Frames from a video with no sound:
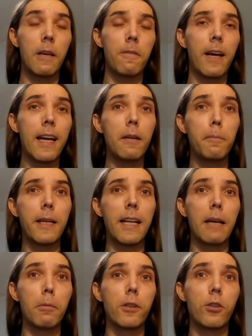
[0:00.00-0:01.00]
If I had been
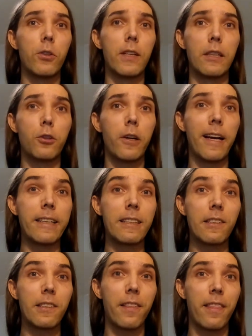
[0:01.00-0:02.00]
able to
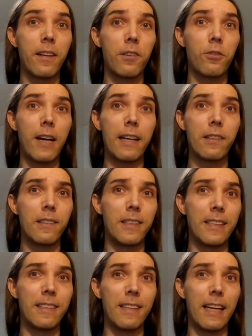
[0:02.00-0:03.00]
entrench this
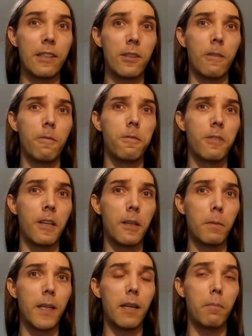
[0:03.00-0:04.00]
rationalization
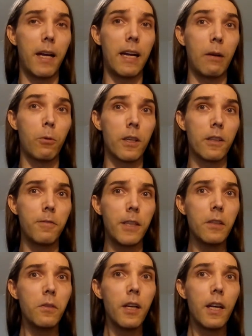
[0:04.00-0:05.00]
firmly in my
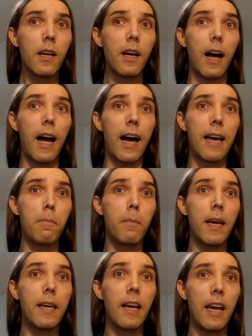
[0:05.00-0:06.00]
worldview, I
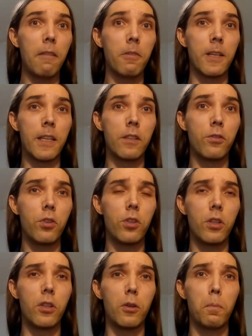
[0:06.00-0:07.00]
may have learned
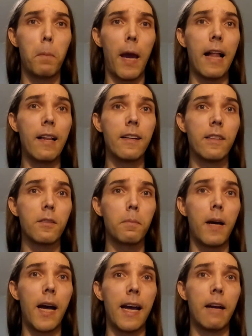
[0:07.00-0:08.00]
to balance
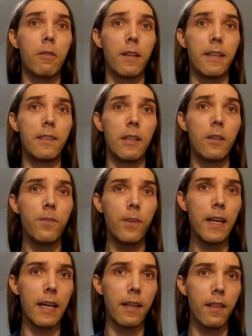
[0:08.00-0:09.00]
my religious
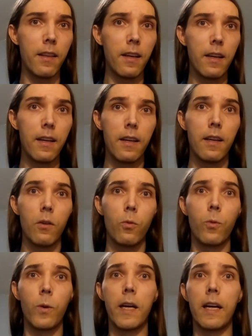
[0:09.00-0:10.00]
faith
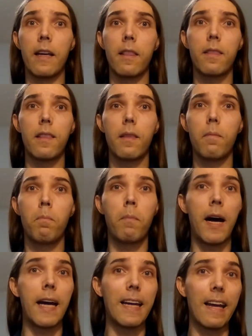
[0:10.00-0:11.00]
with
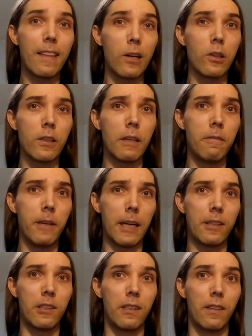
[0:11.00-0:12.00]
my ethical
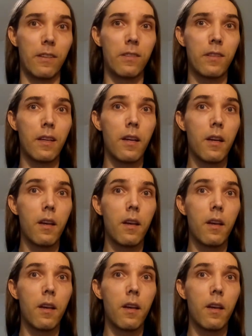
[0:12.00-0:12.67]
convictions.